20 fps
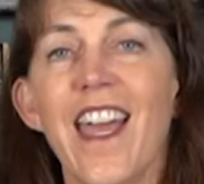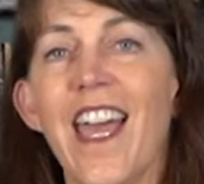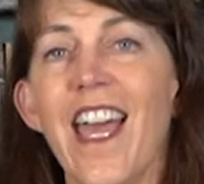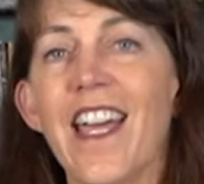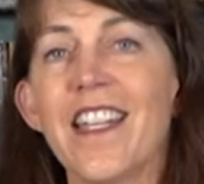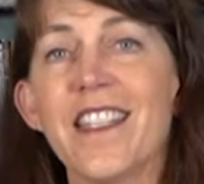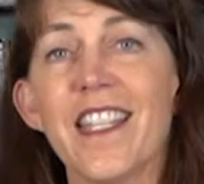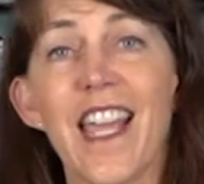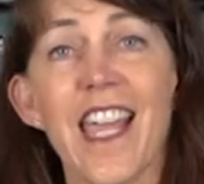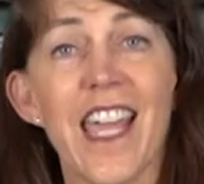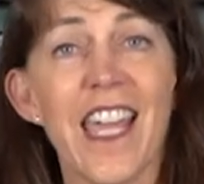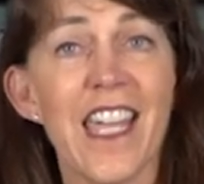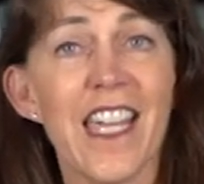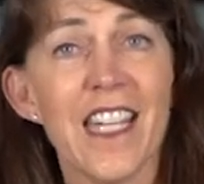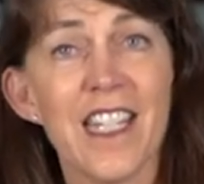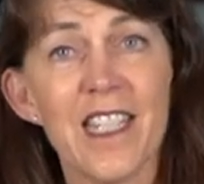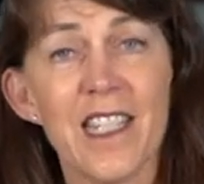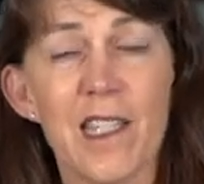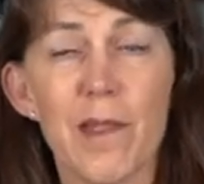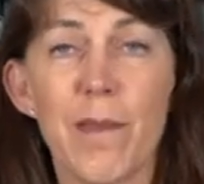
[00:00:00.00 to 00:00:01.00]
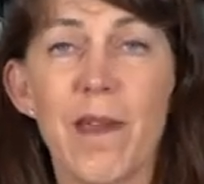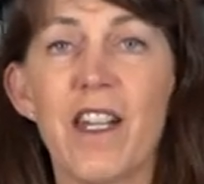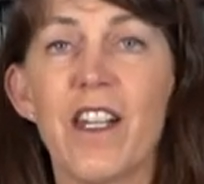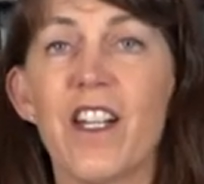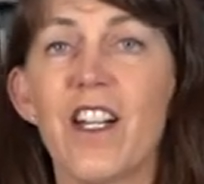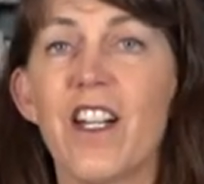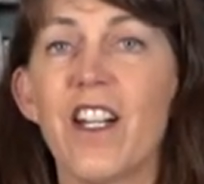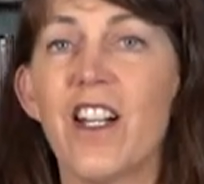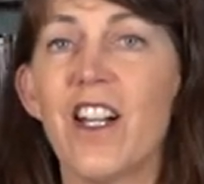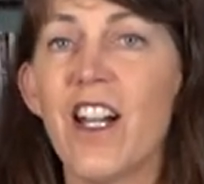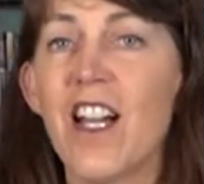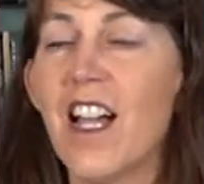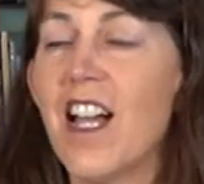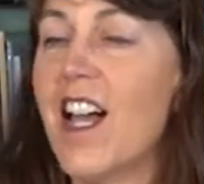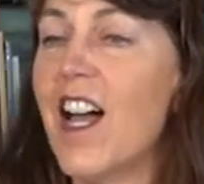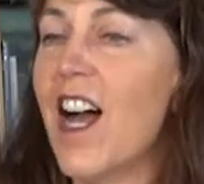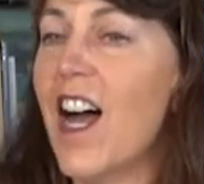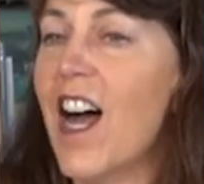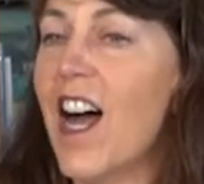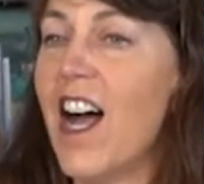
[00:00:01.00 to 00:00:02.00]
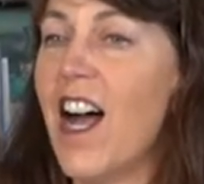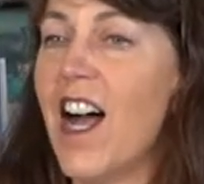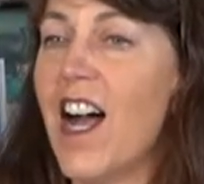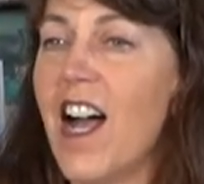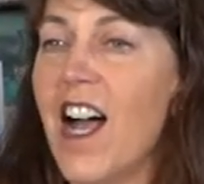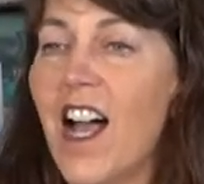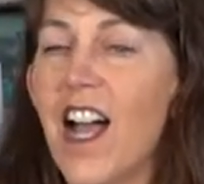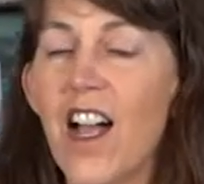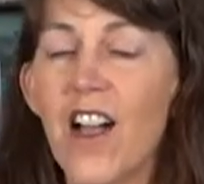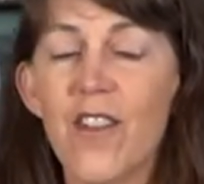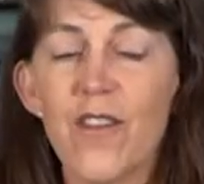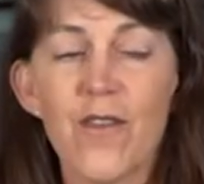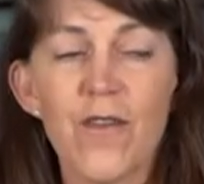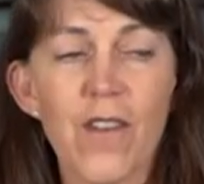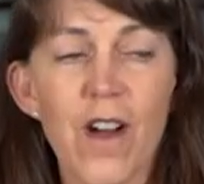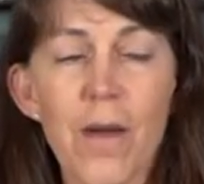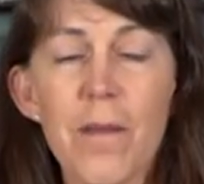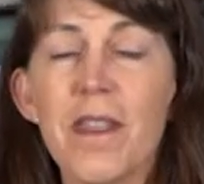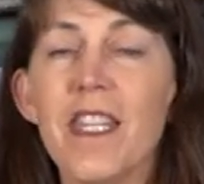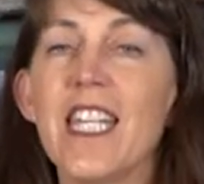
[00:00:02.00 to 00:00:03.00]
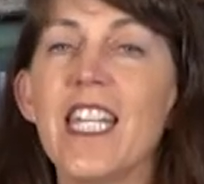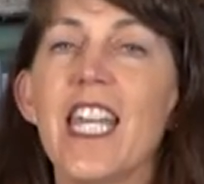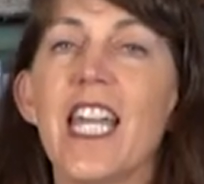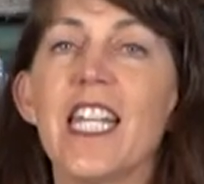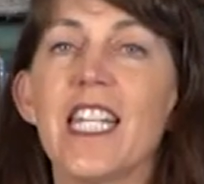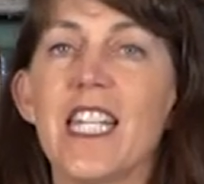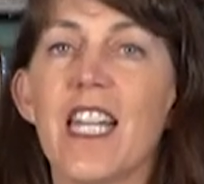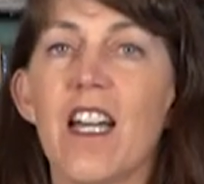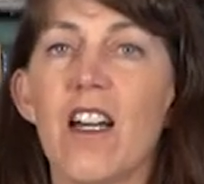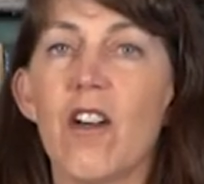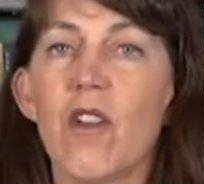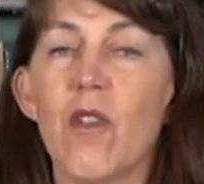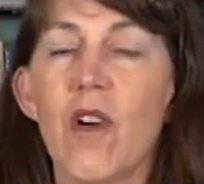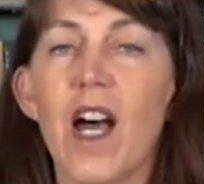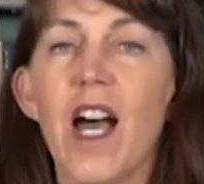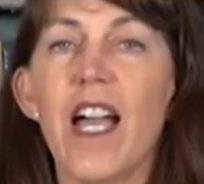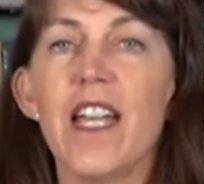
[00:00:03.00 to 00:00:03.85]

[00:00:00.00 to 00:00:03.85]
As a hand spinner, from the get-go,